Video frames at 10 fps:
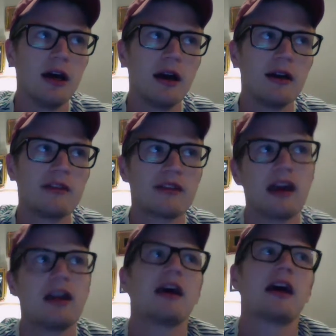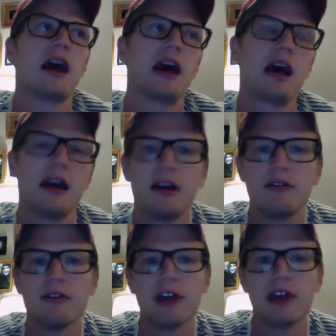it's kind of like I kind
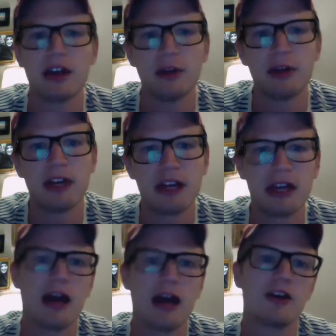of like at the beginning had